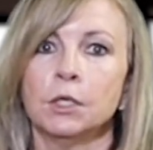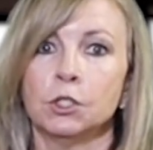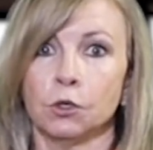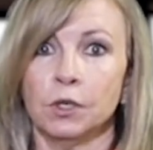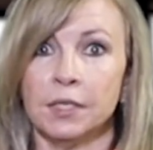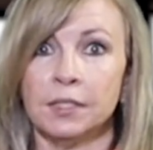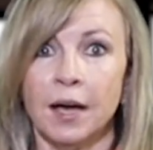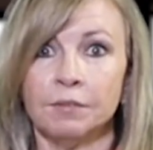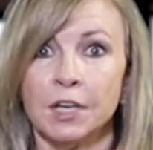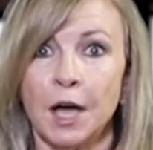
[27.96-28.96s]
During his
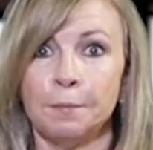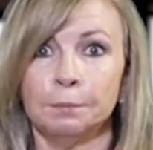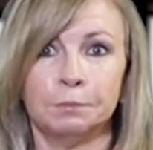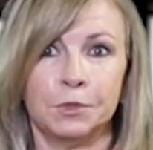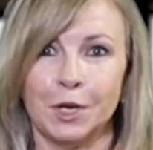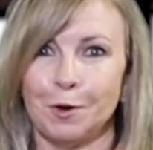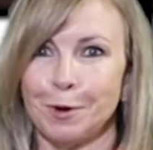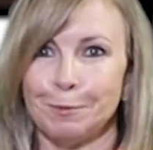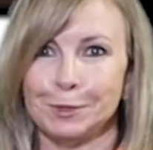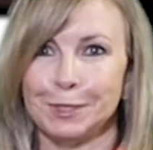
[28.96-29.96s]
lifetime, Terry
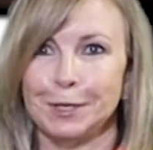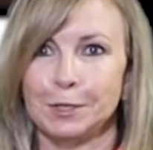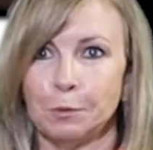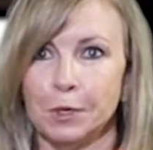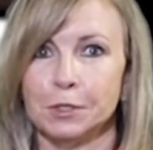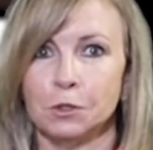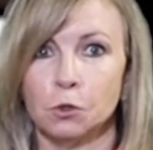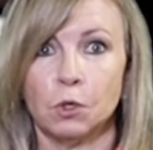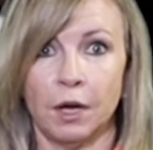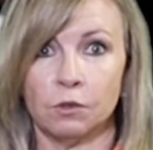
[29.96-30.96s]
represented the West
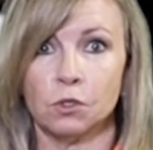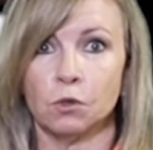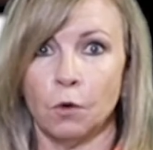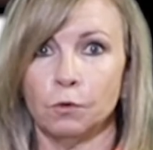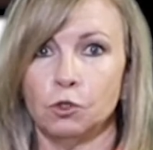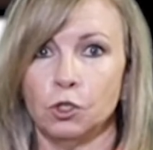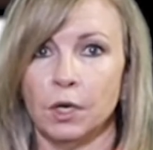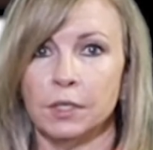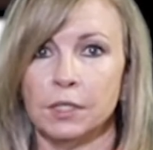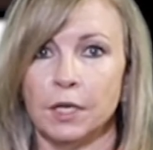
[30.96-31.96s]
Central Council on the
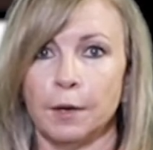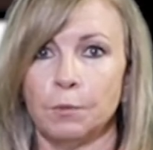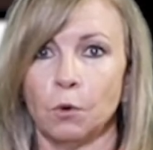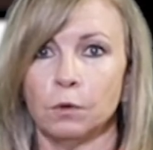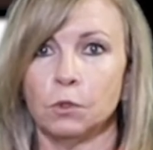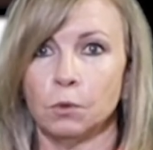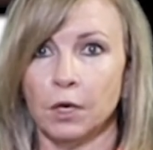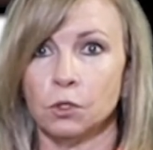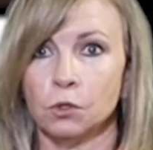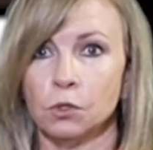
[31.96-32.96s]
GHCA Board of
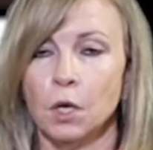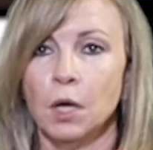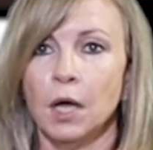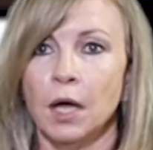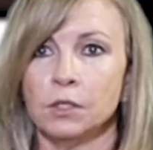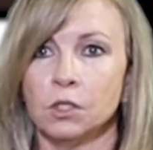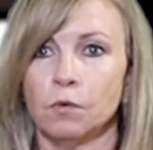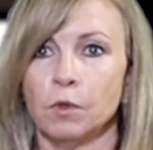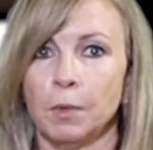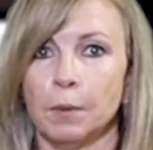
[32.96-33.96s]
Directors and
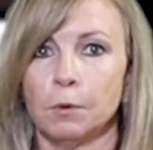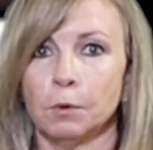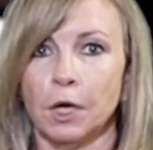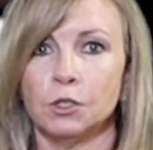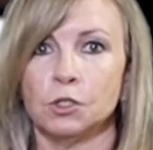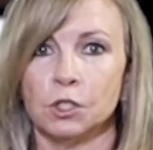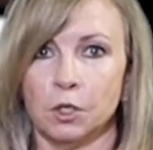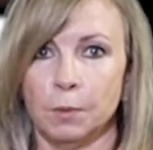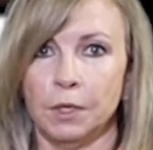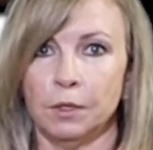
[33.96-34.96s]
served the Public Relations
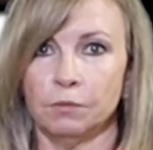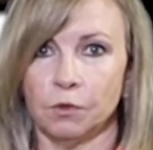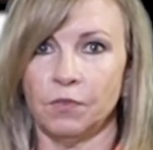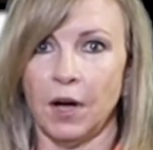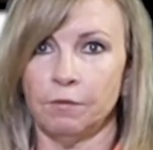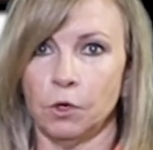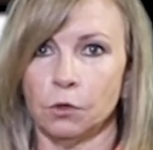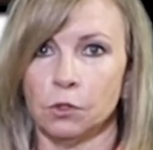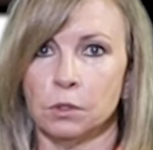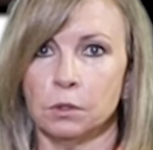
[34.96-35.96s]
Committee for 5
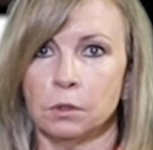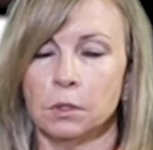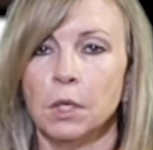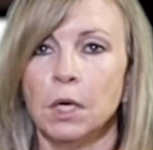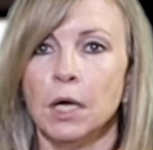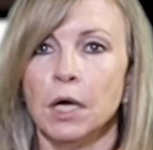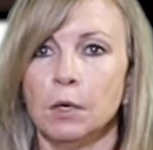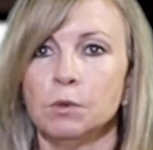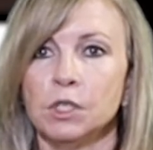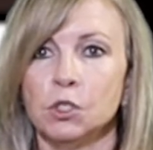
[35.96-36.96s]
years.
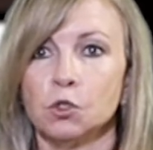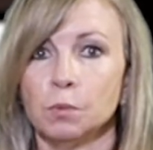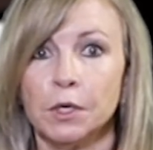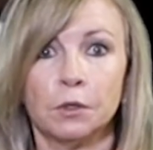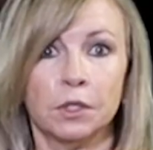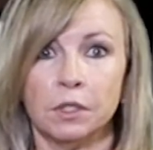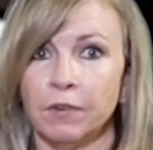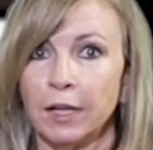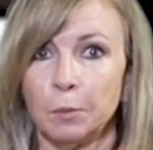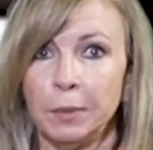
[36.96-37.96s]
He was instrumental in
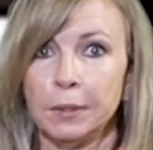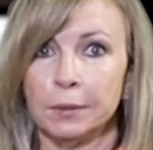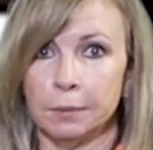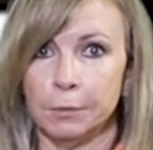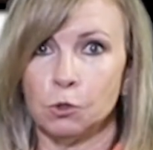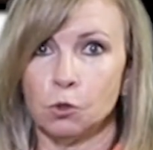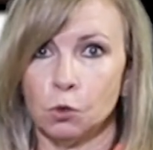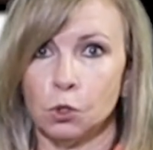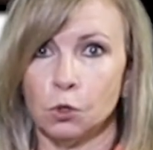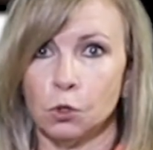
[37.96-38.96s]
developing the Miss
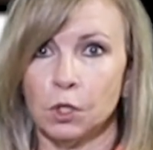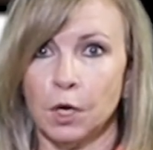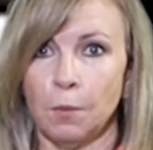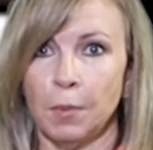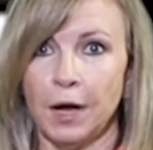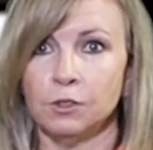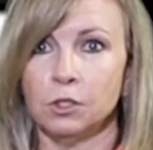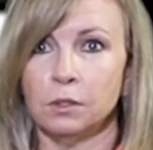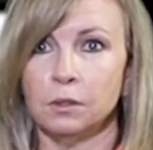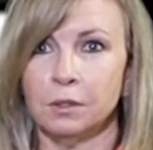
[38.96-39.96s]
Georgia Nursing Home
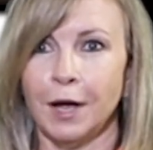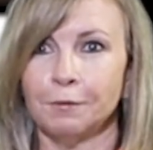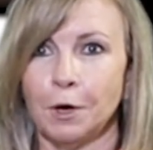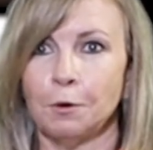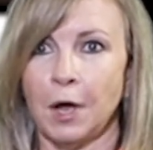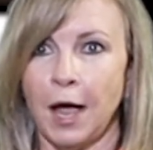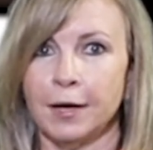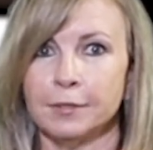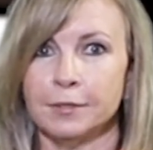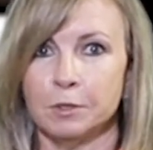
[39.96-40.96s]
pageant, now known
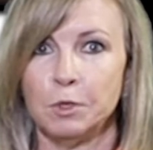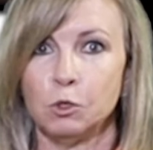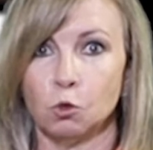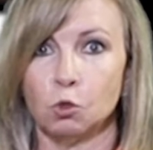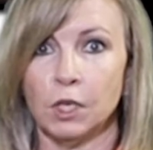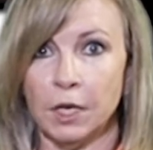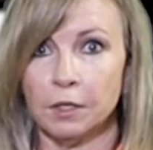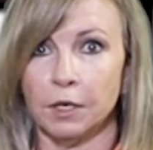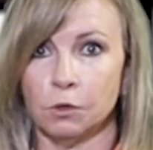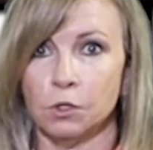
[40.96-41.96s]
as the Miss Georgia
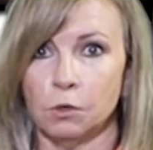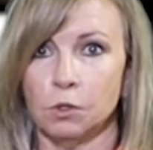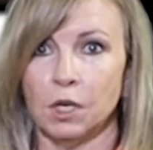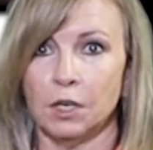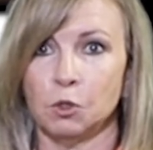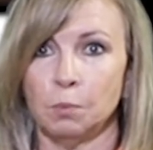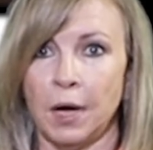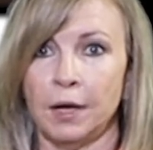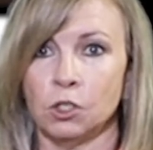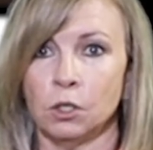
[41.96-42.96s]
Healthcare Association
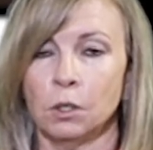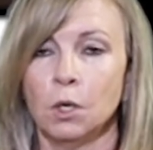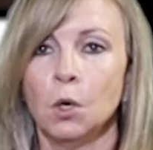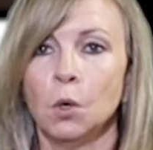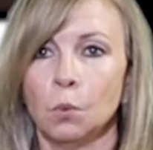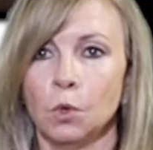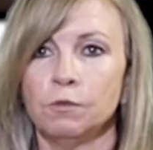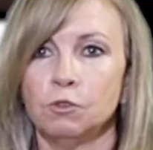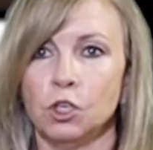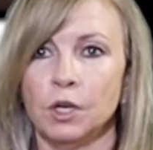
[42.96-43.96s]
pageant, one
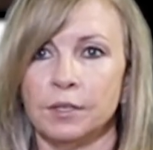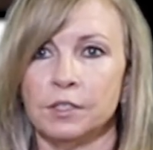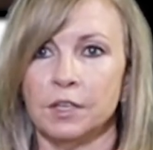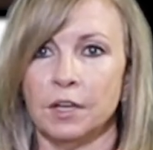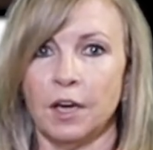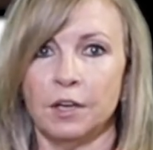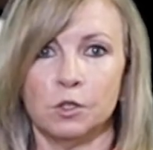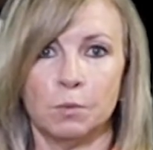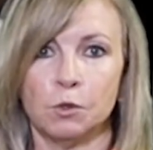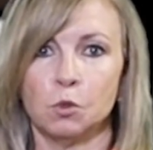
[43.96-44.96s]
of
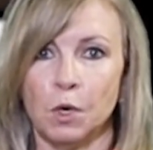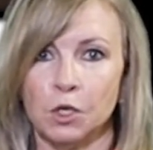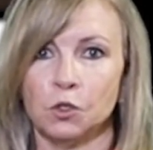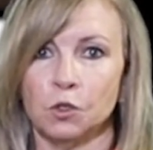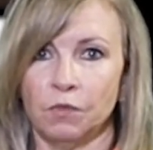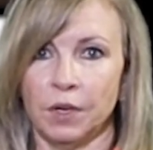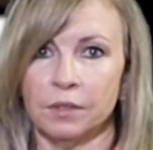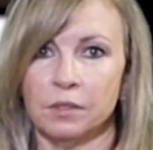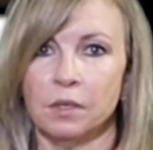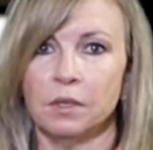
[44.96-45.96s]
GHCA's most special
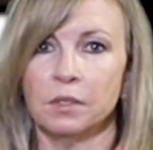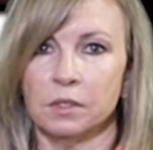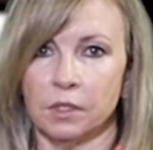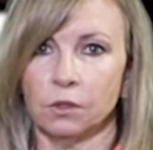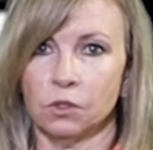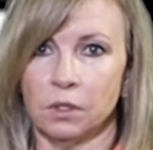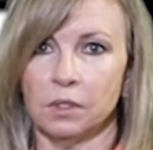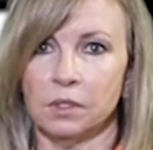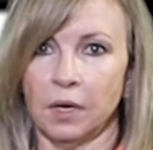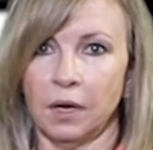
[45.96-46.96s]
events still to
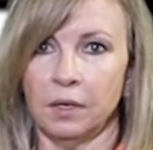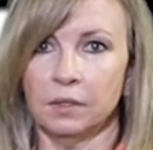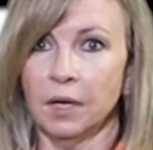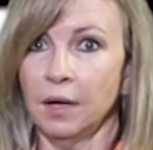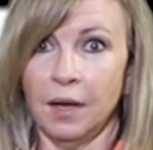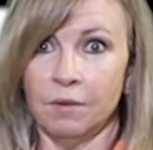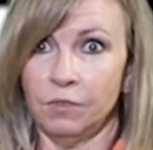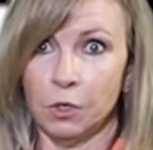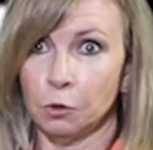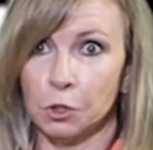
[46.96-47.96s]
this day, and
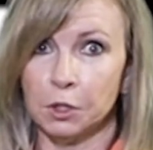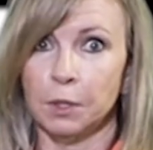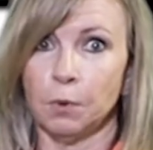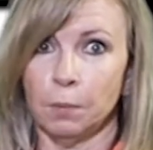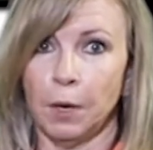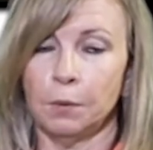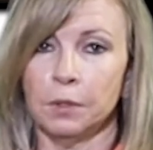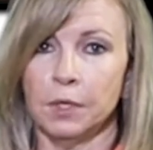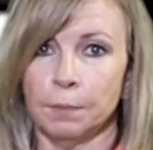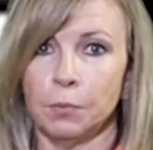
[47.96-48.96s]
vigorously
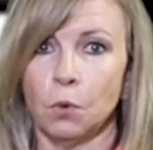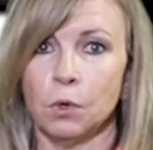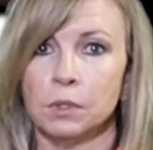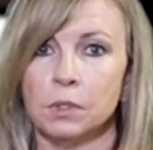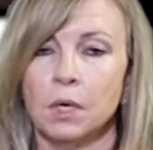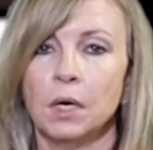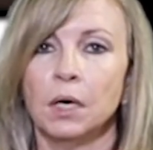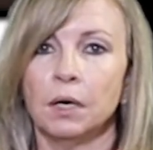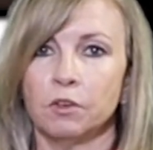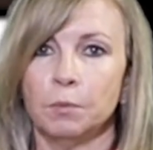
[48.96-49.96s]
promoted the importance
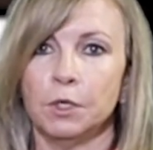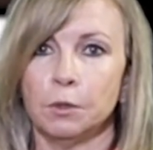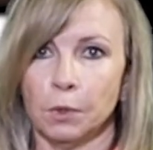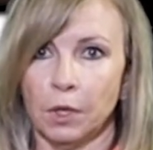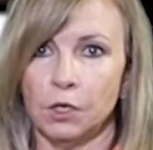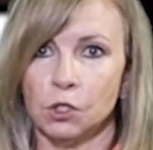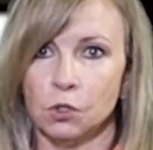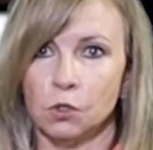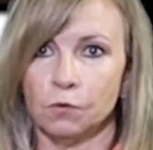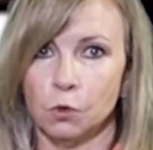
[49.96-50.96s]
of community
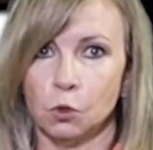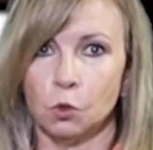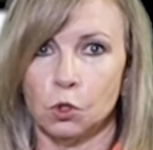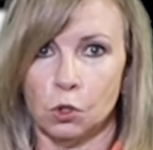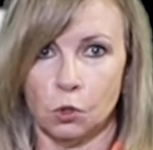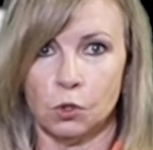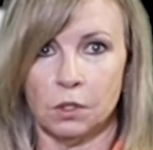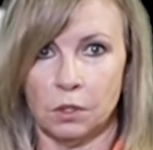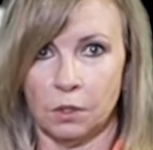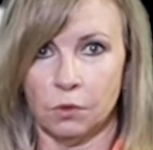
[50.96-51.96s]
relations for Georgia's
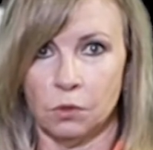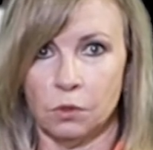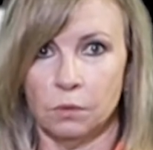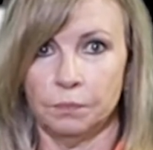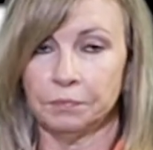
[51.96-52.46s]
nursing centers.